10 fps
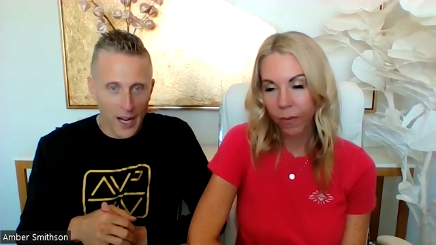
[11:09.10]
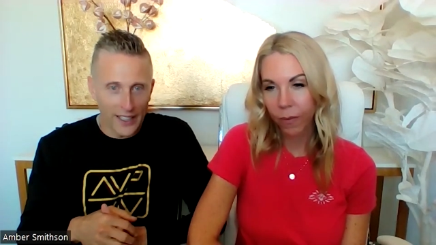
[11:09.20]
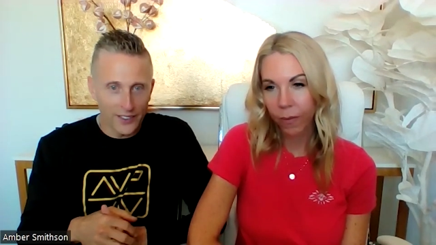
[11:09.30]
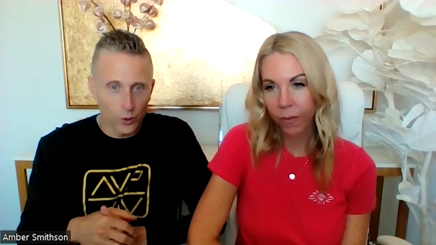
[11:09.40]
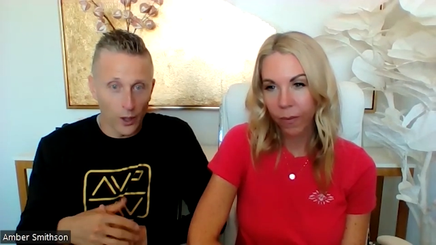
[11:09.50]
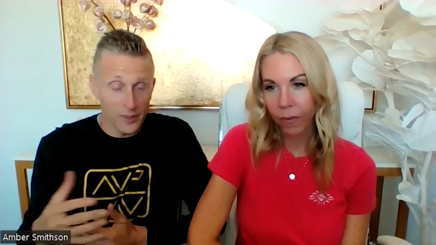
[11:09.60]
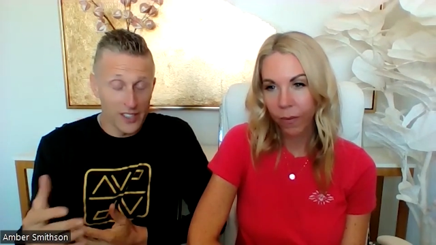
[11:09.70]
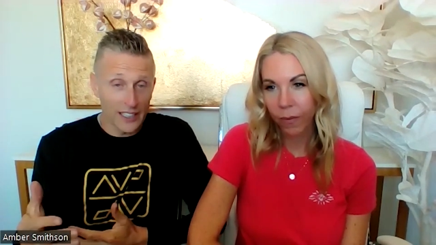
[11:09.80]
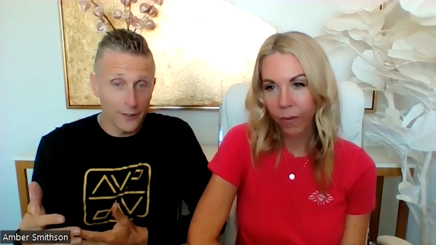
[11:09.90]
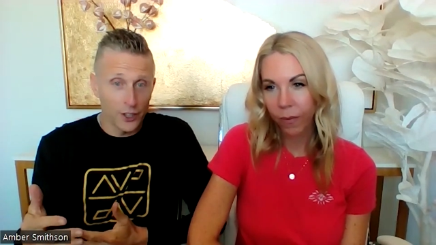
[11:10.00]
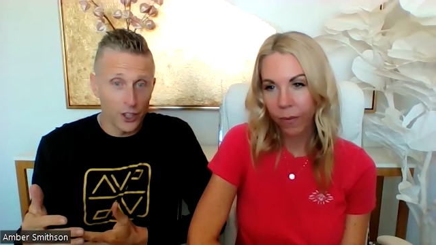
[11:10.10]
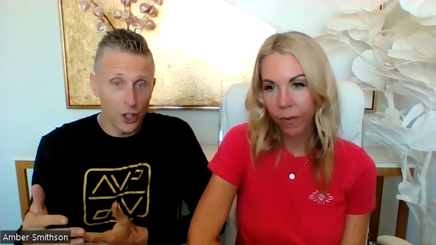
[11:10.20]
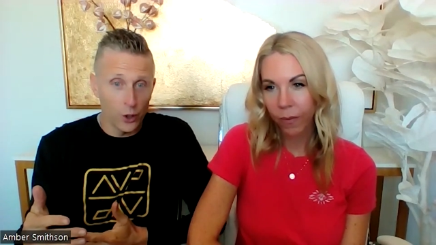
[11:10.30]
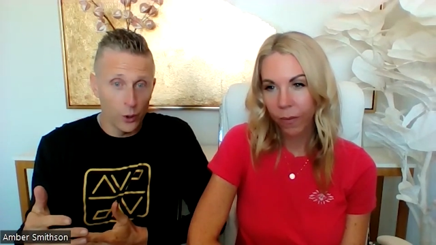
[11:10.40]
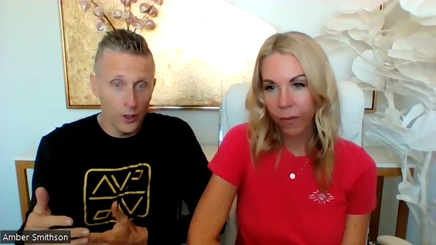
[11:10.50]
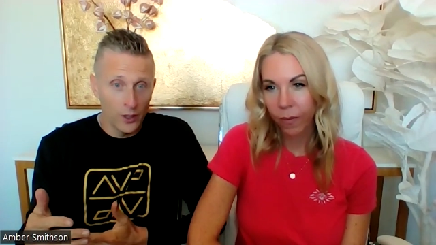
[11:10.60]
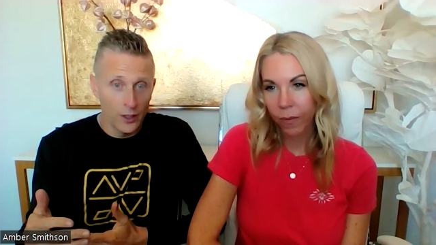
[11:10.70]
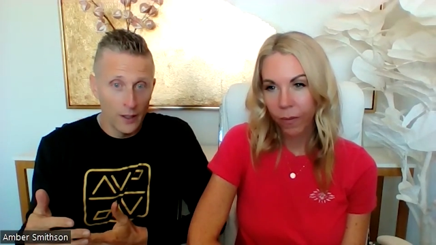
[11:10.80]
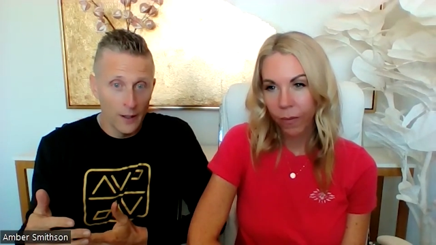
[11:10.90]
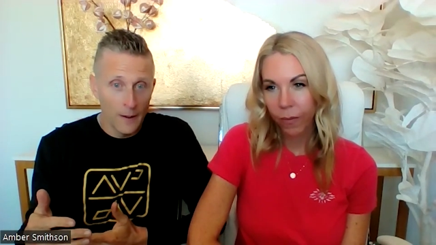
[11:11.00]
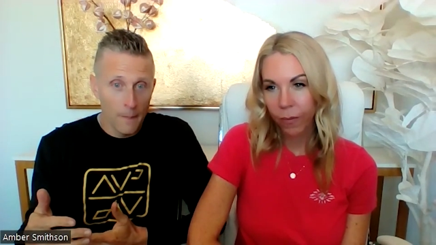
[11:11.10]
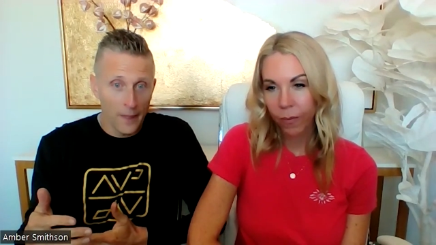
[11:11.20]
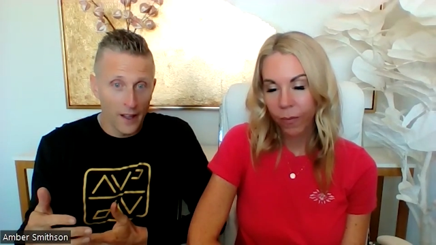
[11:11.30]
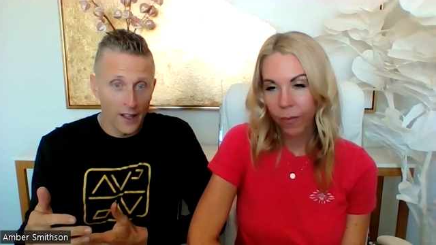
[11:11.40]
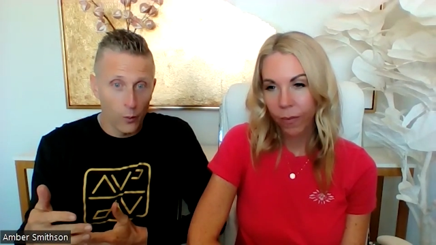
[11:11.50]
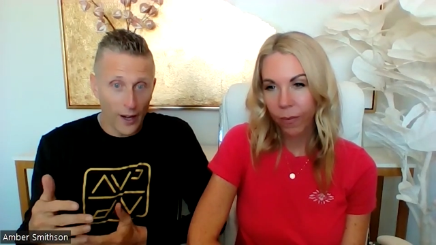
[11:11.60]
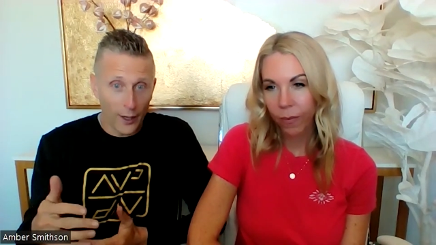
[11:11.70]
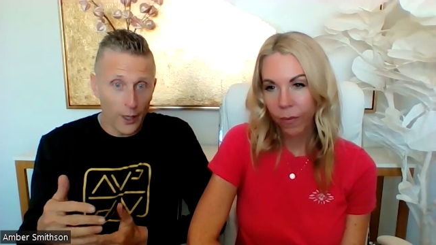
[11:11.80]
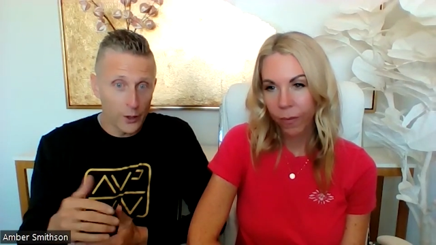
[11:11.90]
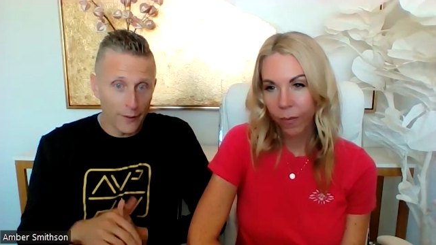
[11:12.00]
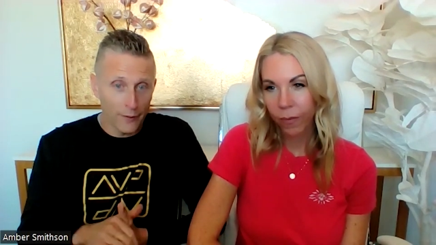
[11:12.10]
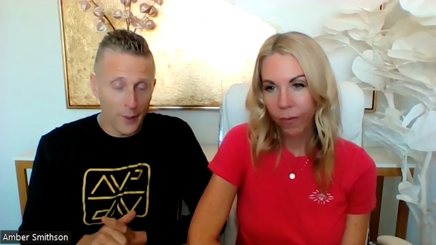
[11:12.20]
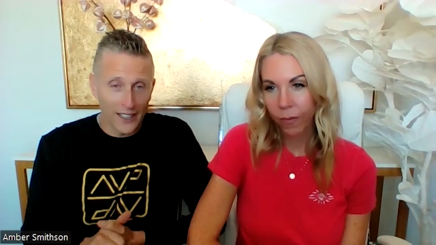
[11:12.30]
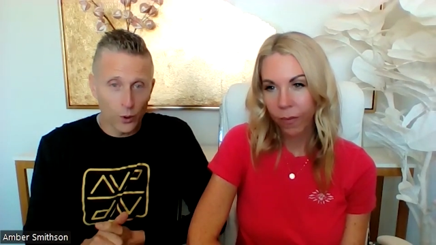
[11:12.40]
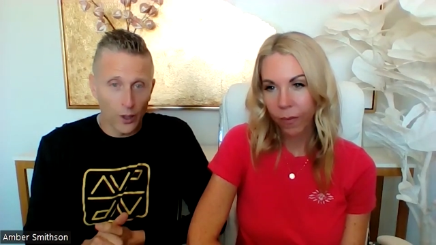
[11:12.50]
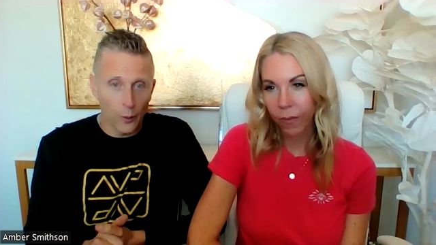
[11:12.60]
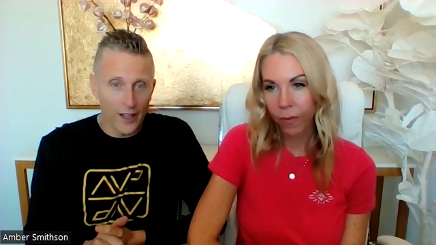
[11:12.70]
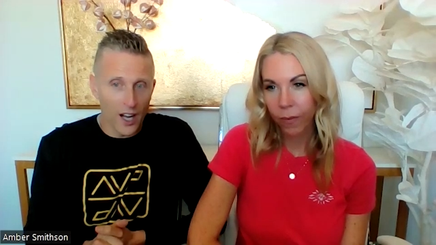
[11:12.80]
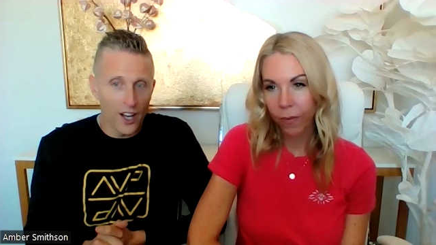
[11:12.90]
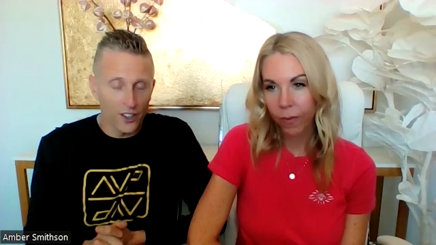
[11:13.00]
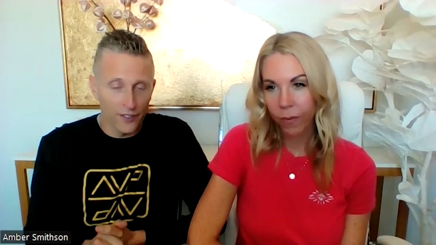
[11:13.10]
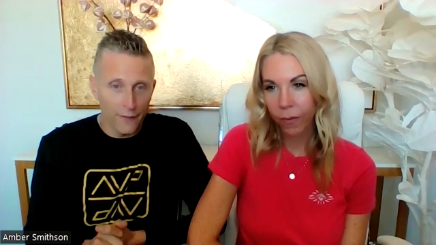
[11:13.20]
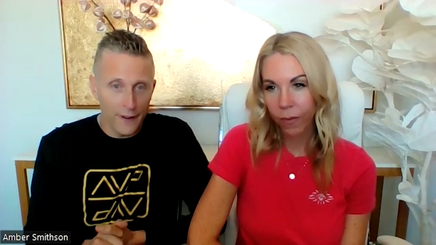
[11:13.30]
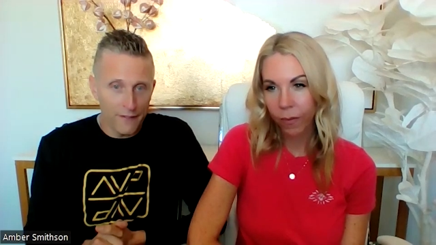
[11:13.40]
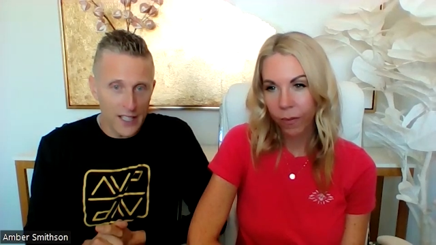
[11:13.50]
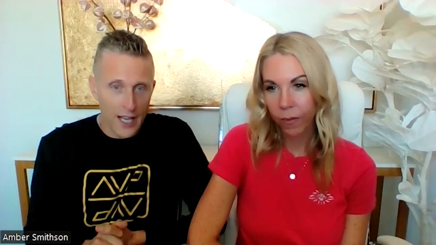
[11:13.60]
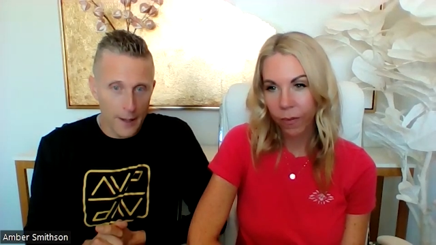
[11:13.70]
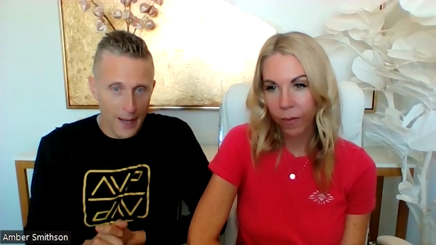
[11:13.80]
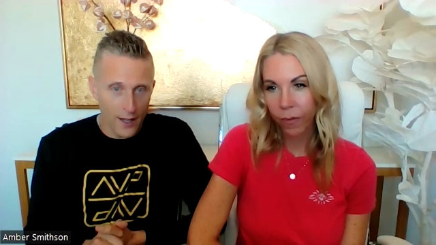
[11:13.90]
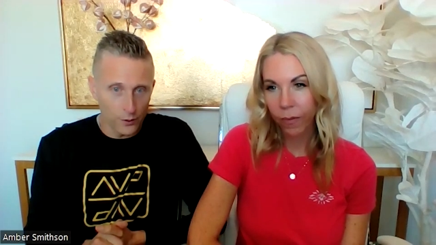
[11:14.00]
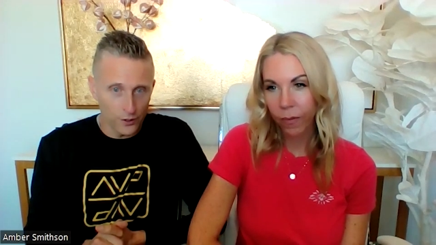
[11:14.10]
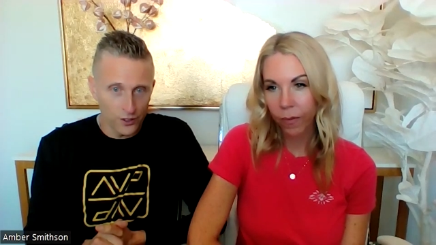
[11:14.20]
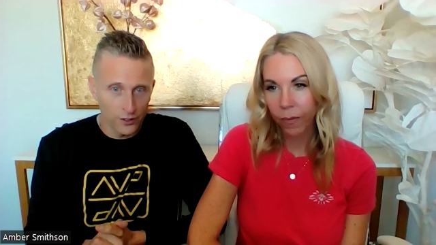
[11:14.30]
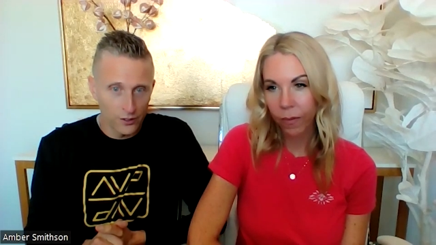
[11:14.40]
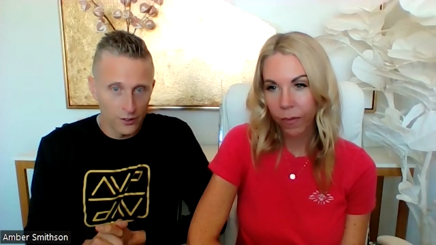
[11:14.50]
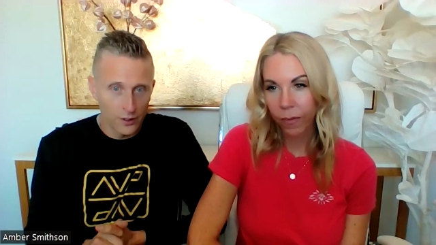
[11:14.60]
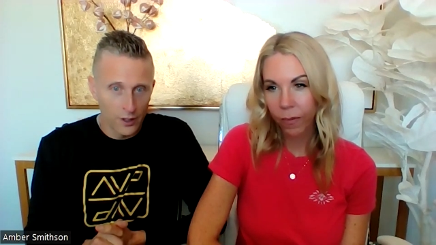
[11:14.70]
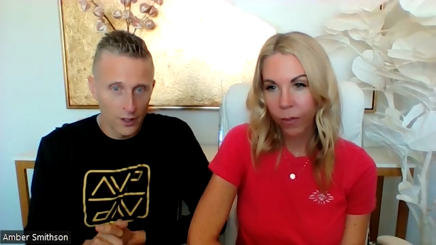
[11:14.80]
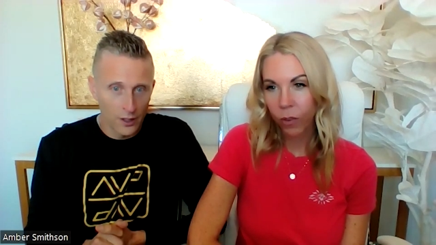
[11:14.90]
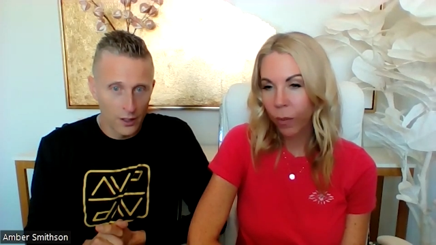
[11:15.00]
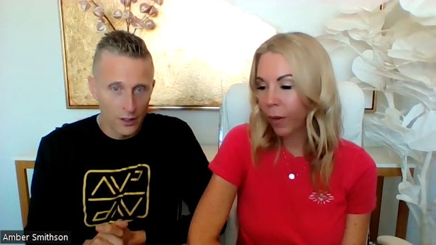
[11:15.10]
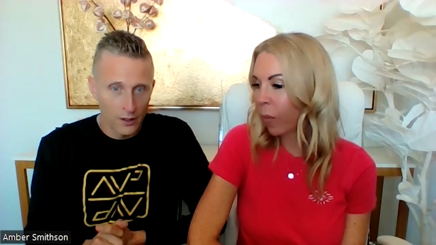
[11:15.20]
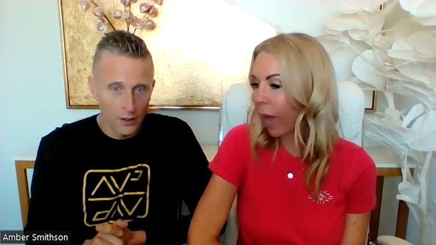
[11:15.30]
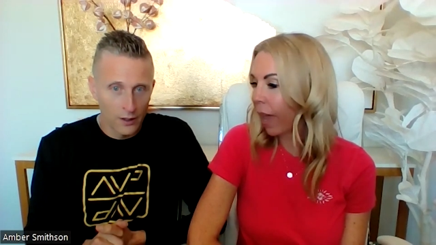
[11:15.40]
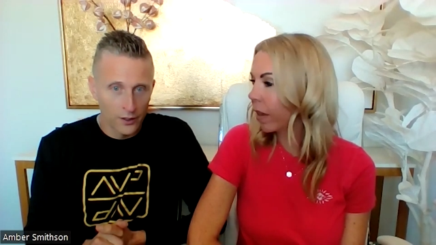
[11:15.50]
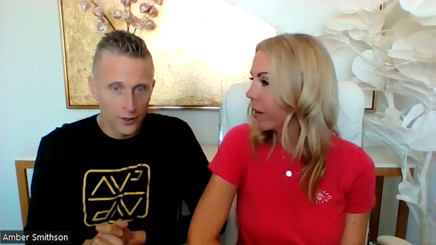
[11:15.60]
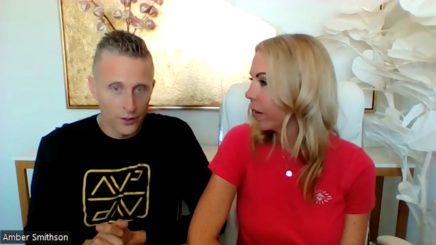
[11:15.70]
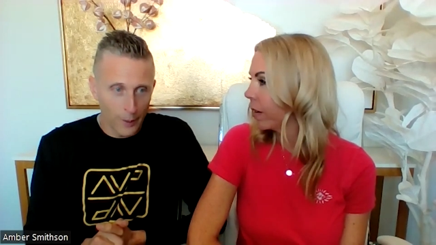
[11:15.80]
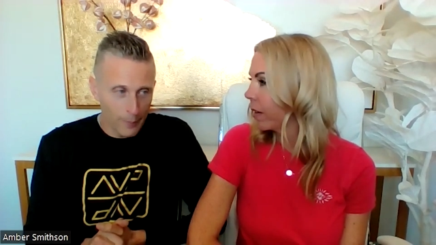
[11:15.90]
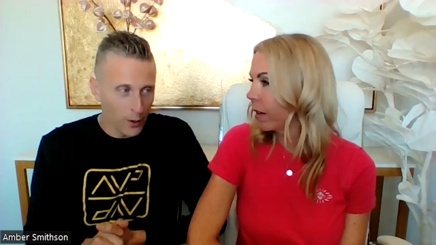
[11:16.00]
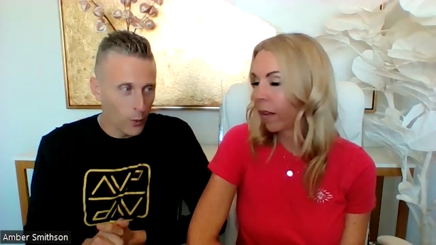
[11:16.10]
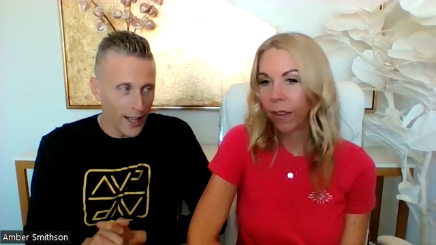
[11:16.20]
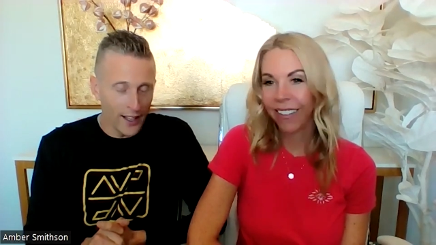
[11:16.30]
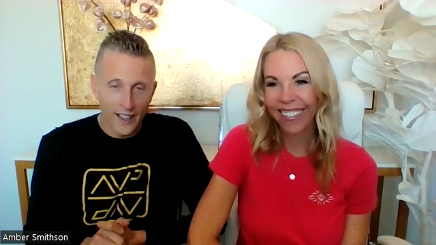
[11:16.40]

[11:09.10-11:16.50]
Speaker 1: high school. I'm six foot two. When I graduated from high school, I weighed 158 pounds,
Speaker 2: dripping wet,
Speaker 1: dripping wet,